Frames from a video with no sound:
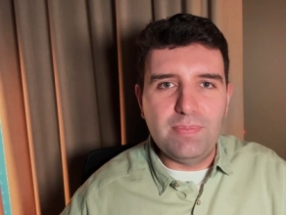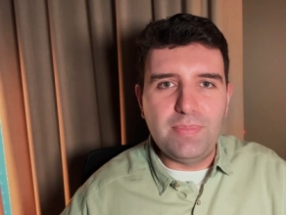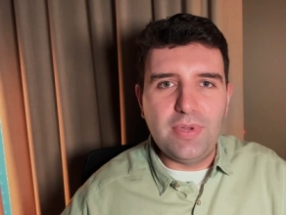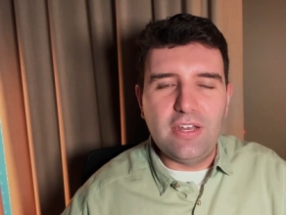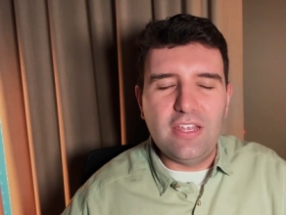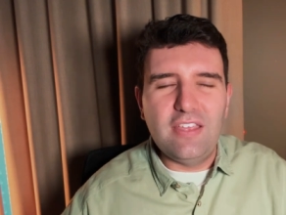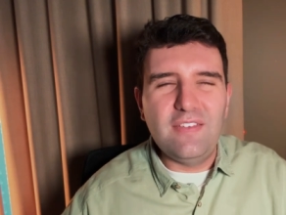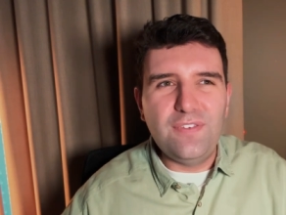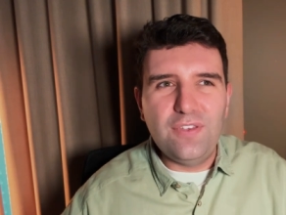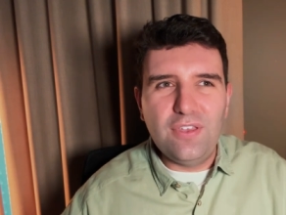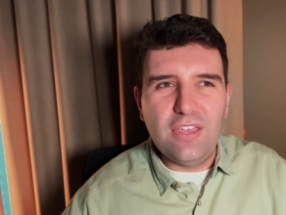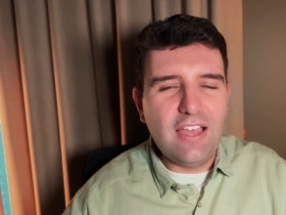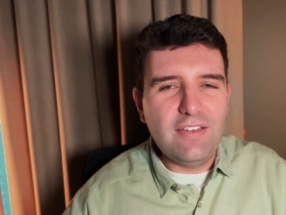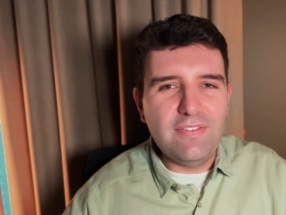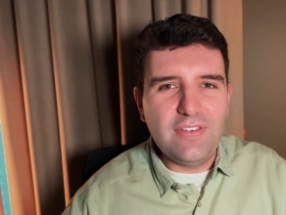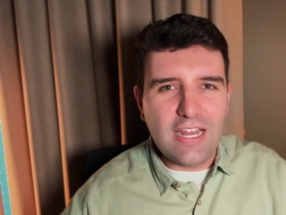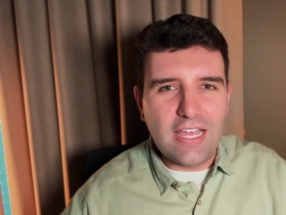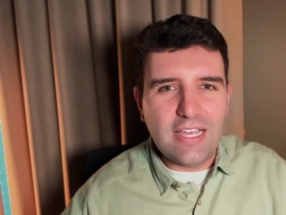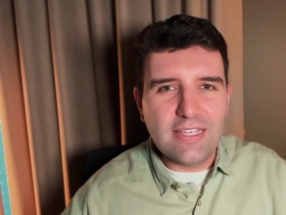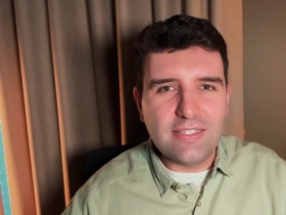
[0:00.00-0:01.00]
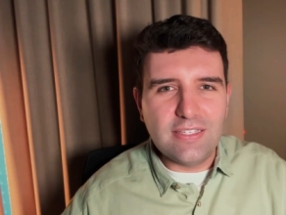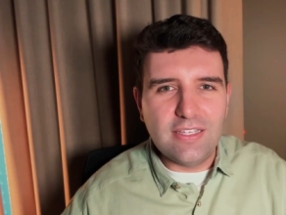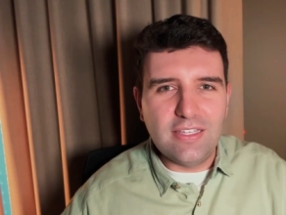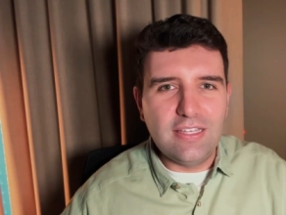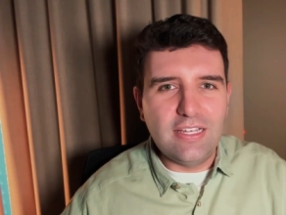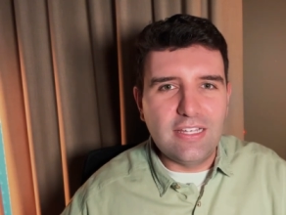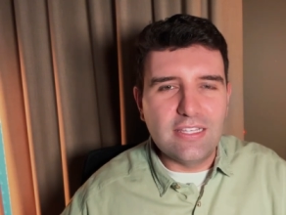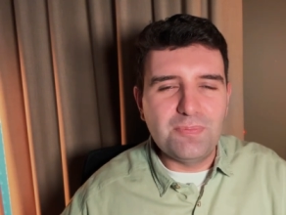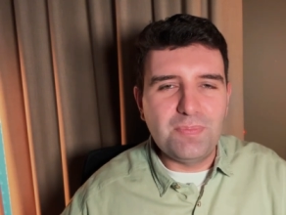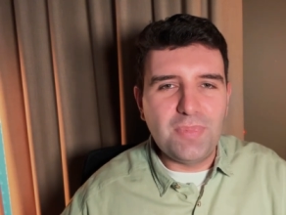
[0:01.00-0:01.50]
but if you have an
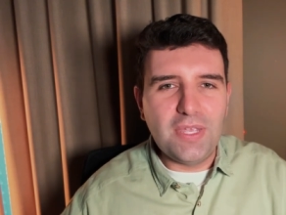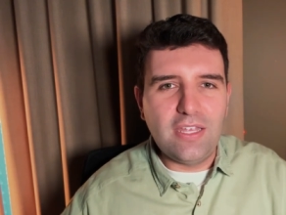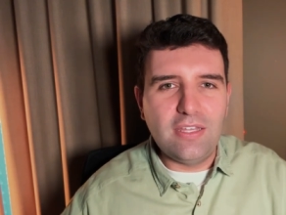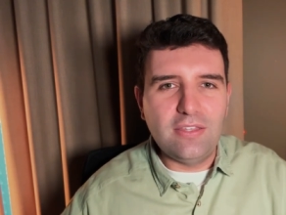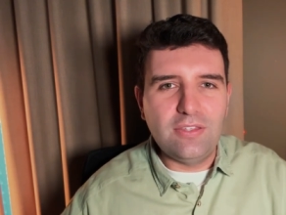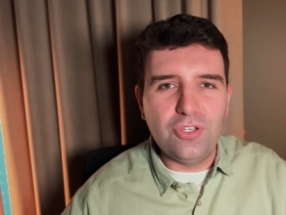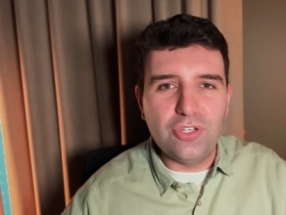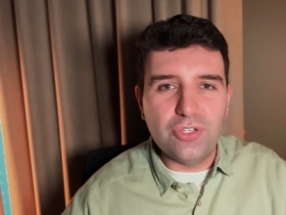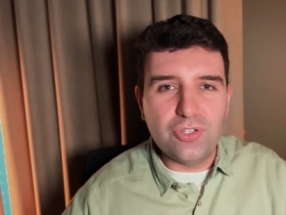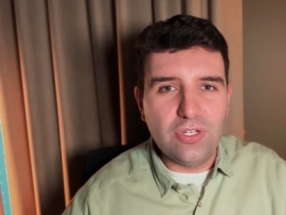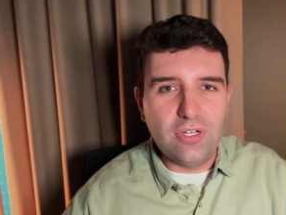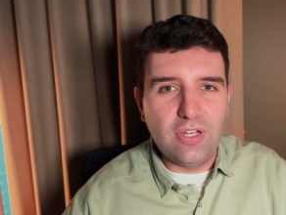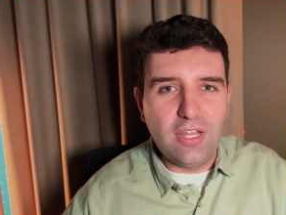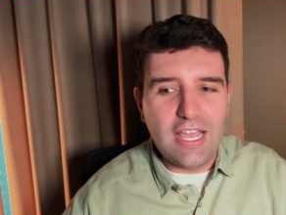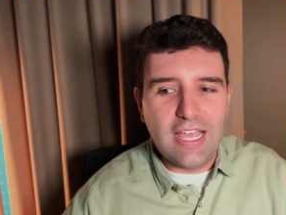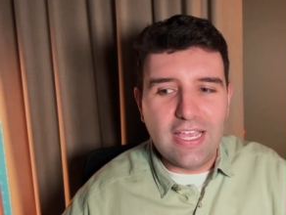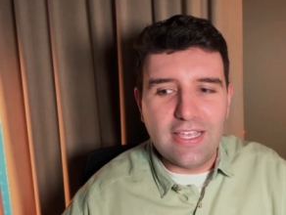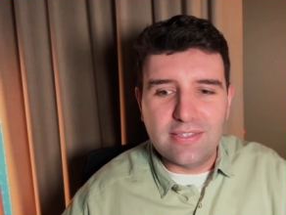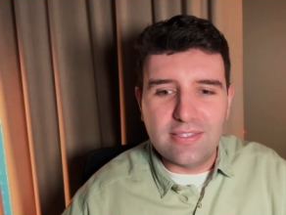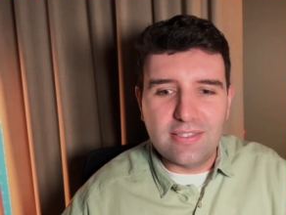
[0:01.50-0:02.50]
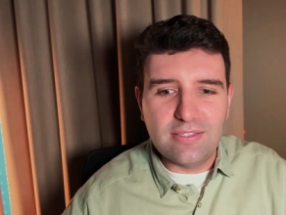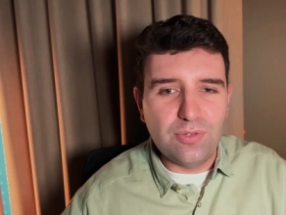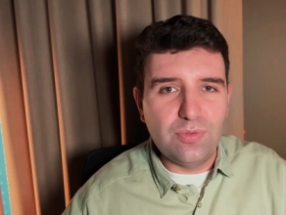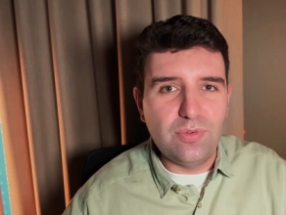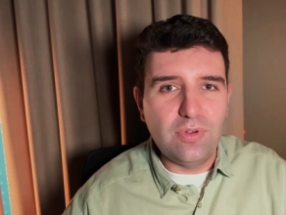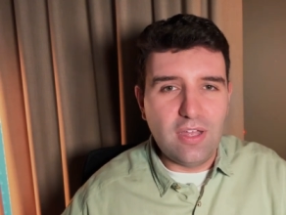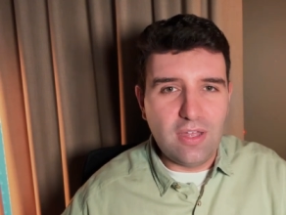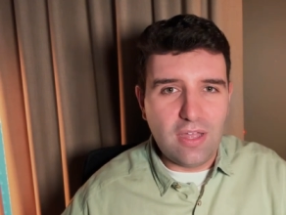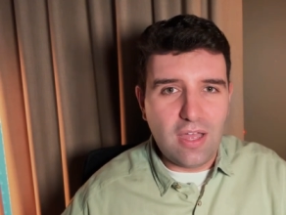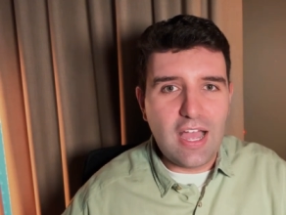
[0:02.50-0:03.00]
acid that's been neutralized
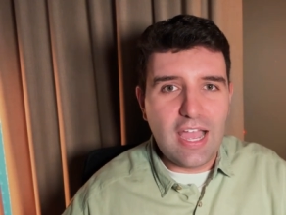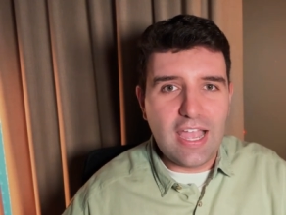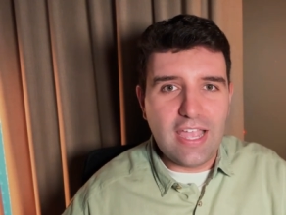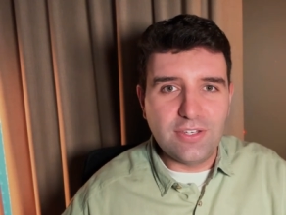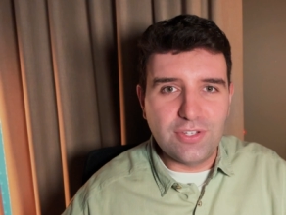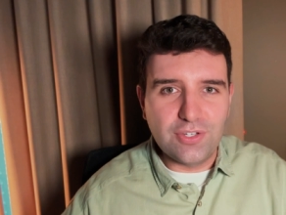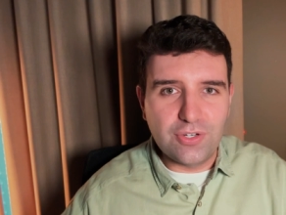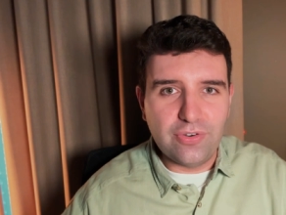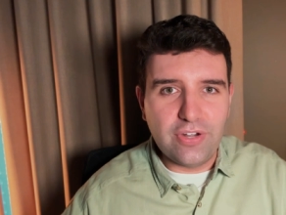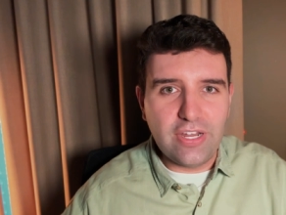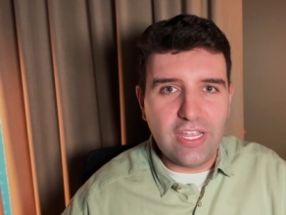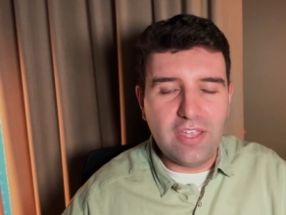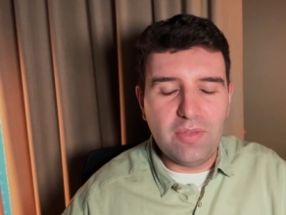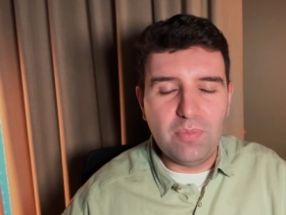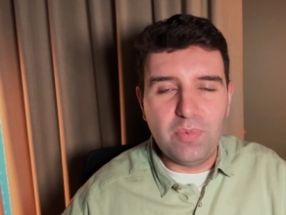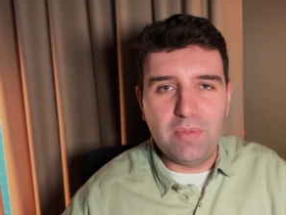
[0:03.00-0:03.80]
to a higher degree,